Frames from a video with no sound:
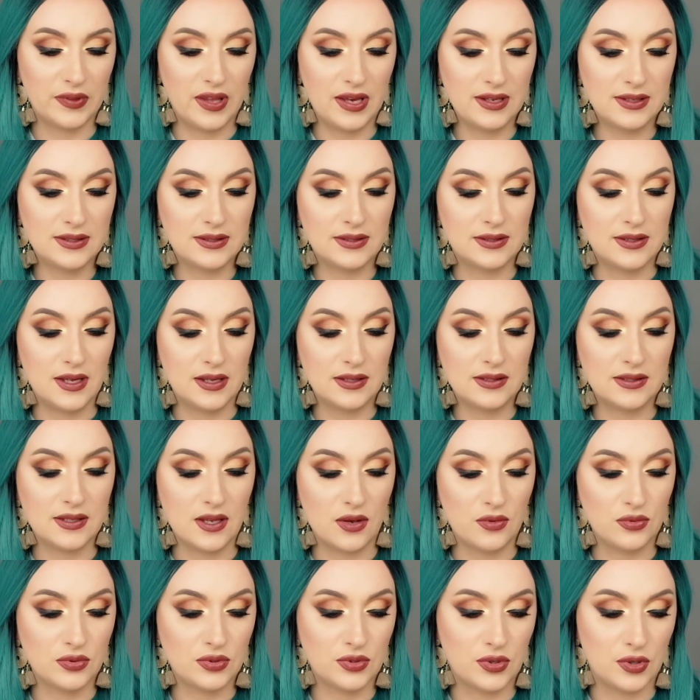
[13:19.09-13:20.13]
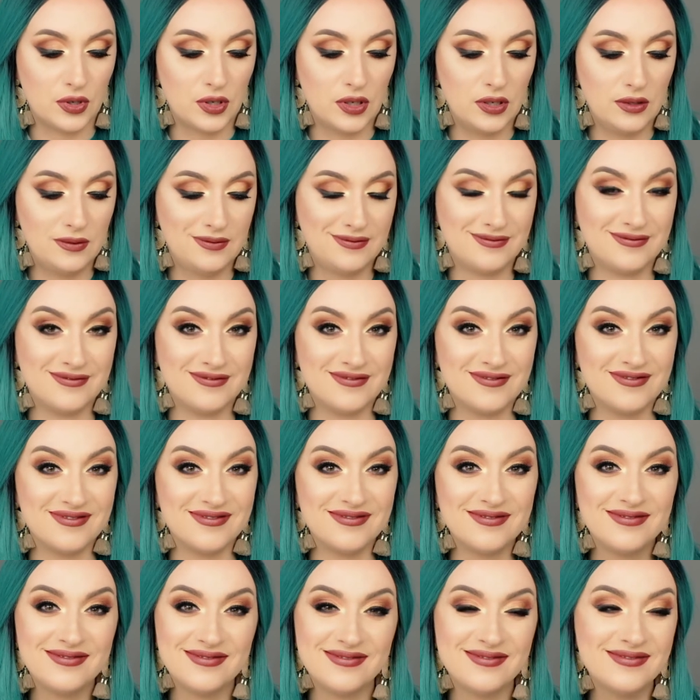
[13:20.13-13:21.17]
That sounds good.
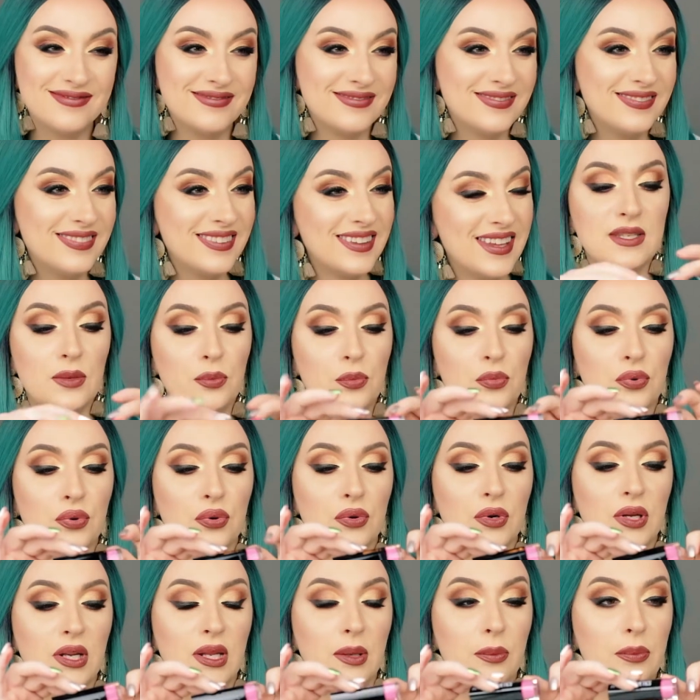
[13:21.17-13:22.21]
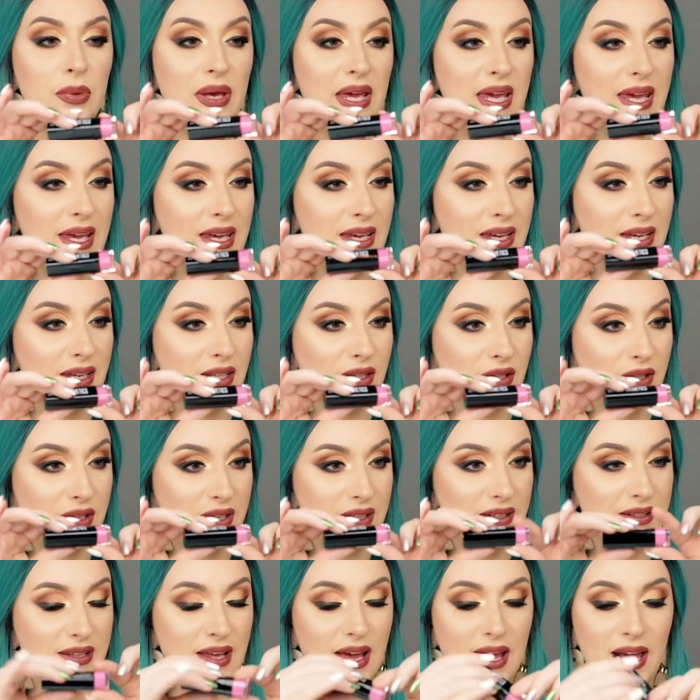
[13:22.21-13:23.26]
It's a pretty pink. Look
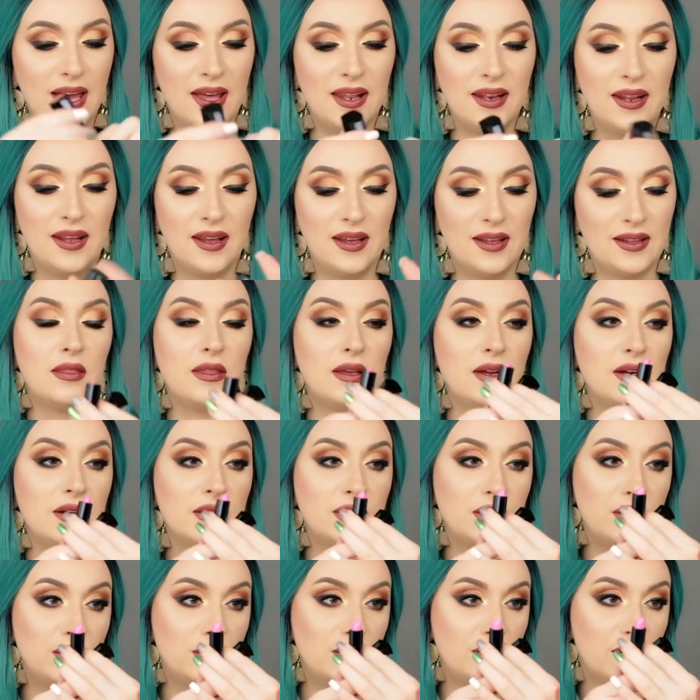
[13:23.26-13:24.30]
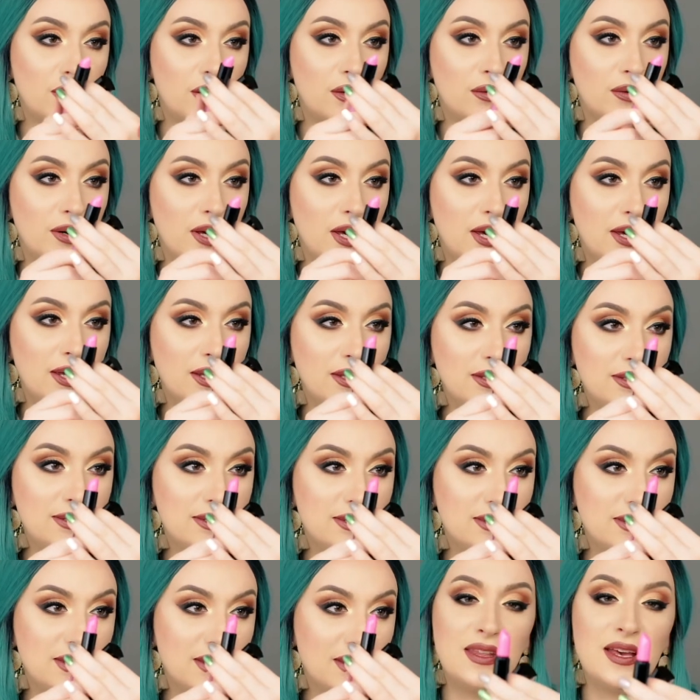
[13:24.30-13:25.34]
at that. There you go,
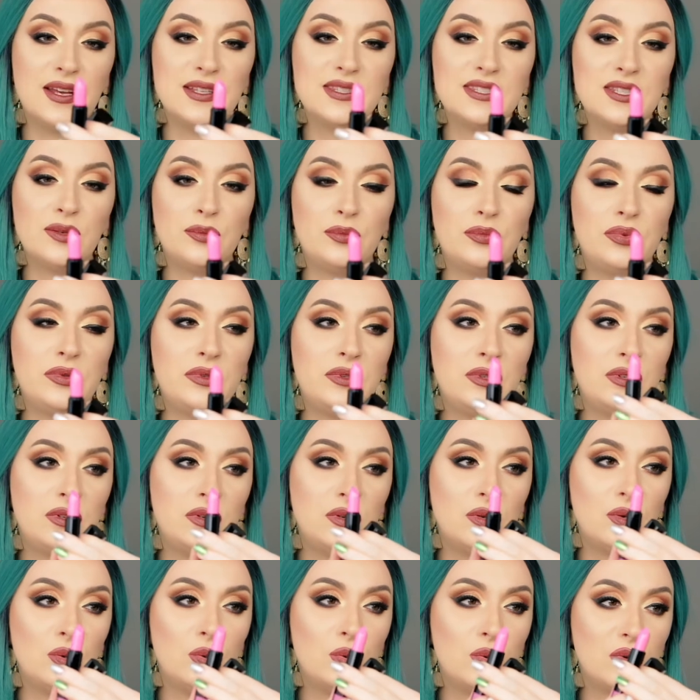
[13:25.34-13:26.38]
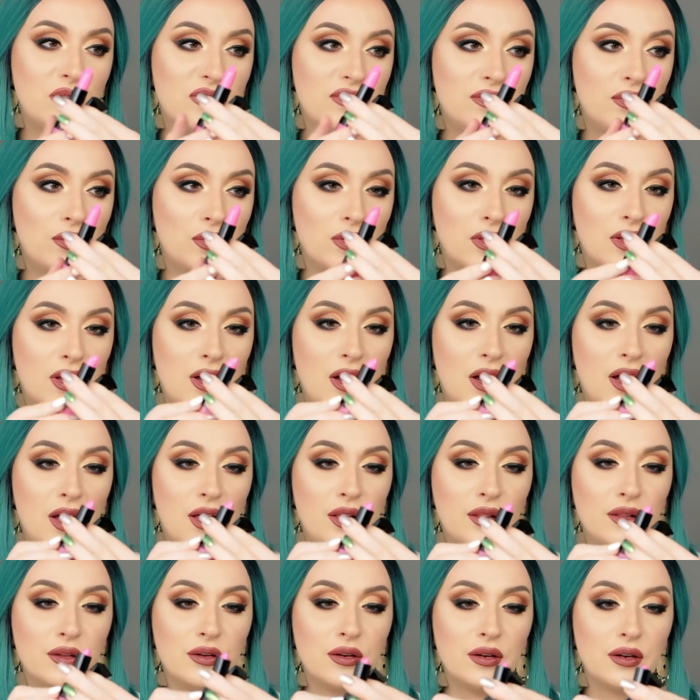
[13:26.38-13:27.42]
guys. That's a beautiful
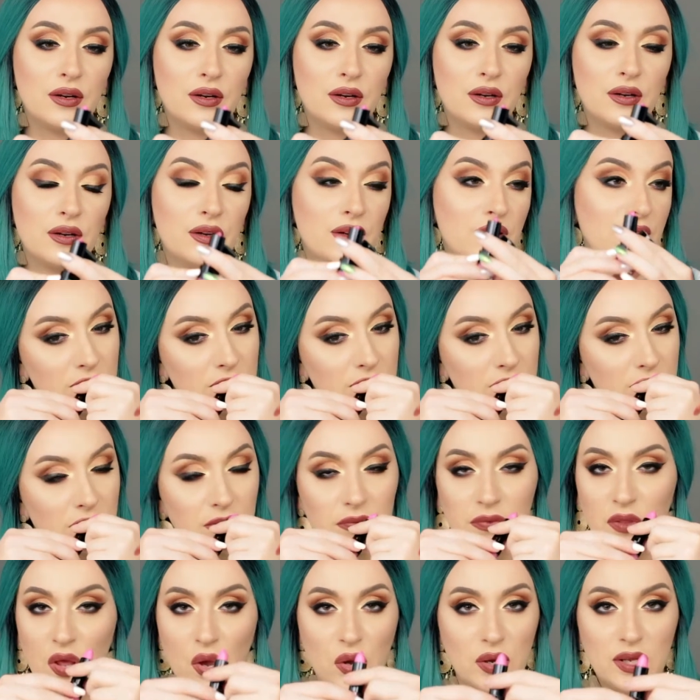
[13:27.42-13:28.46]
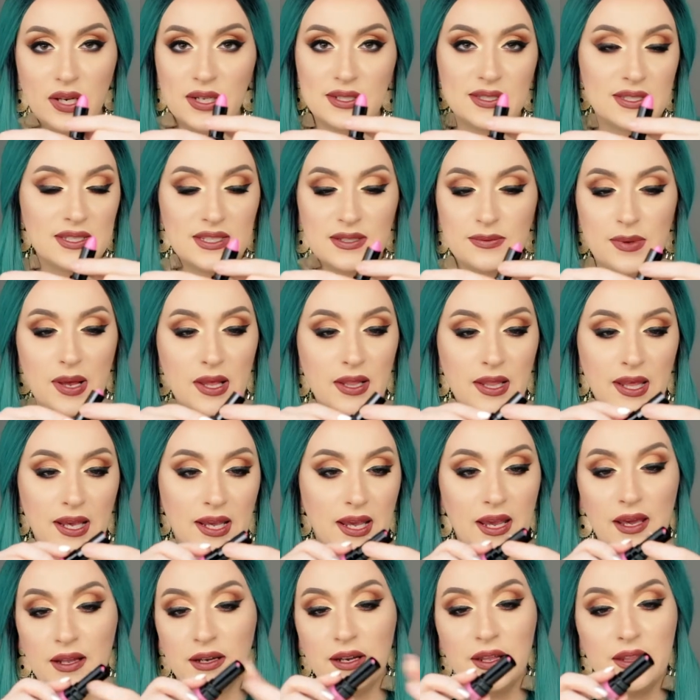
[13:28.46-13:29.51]
color. Now, it doesn't smell
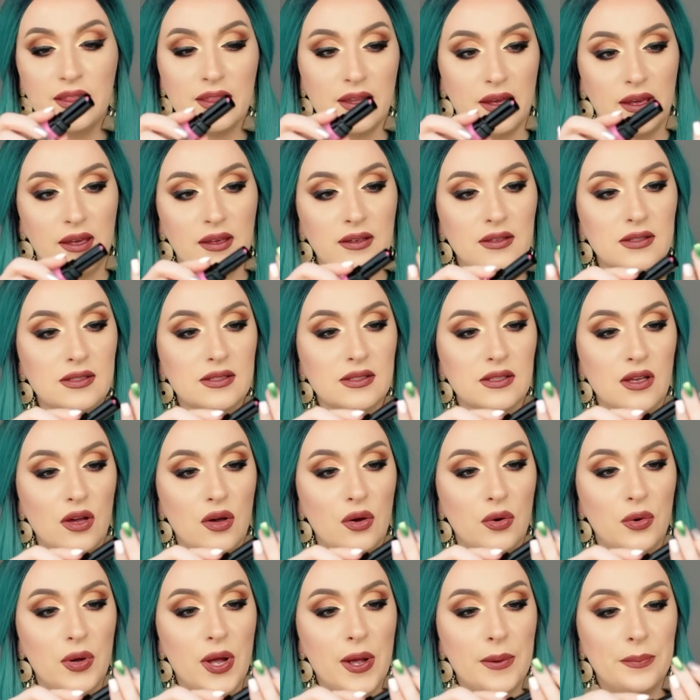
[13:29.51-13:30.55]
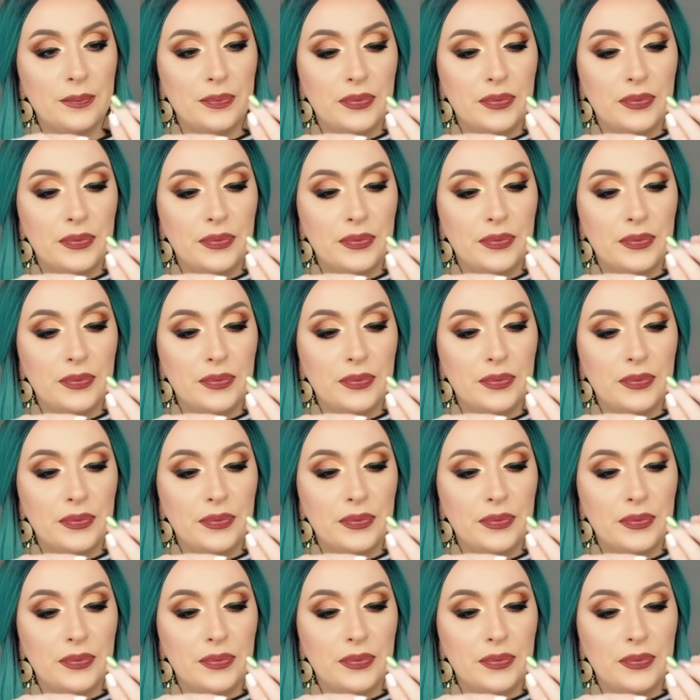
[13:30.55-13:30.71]
like anything, so